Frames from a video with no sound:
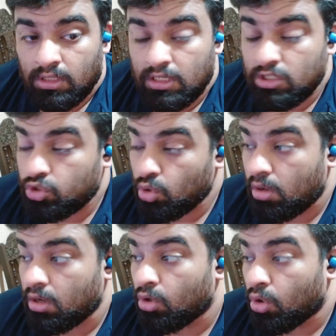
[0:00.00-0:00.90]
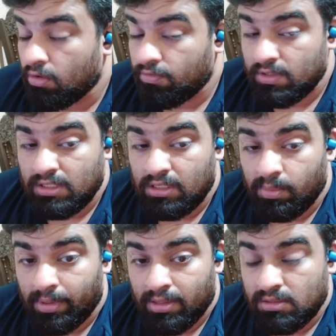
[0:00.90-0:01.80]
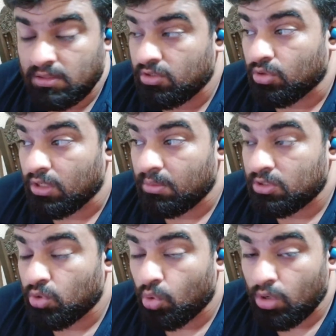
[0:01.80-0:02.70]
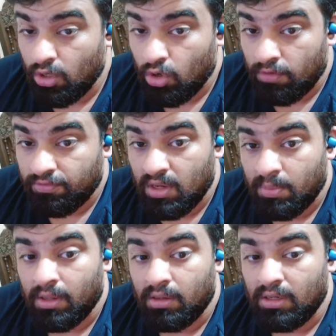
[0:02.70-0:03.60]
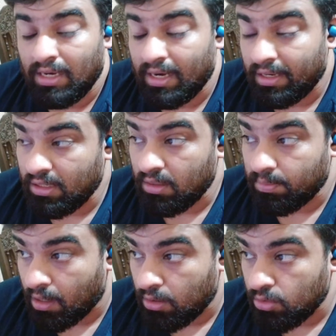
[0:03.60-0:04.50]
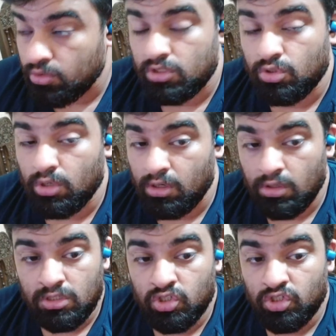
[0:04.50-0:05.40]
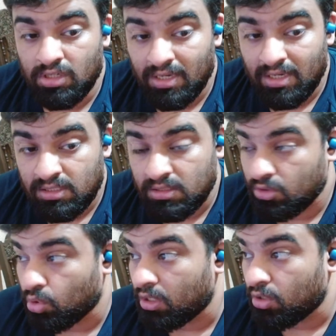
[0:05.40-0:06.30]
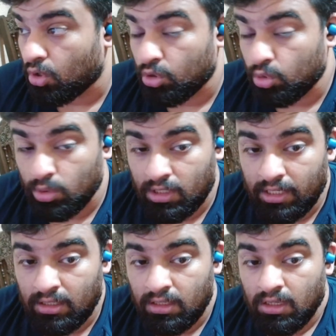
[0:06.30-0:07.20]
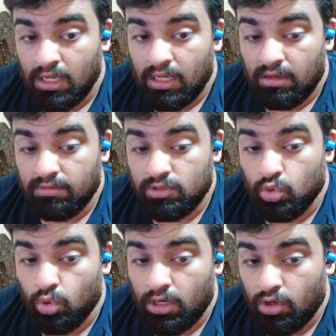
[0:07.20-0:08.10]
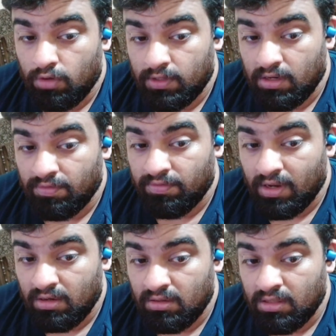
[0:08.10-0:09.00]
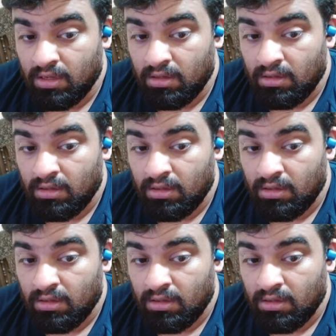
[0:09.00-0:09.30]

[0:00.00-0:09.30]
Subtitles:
He showed a lot of physical presence, dude. He was holding off that player, letting it bounce, took it on his chest, took it awkwardly, was holding off the defender there.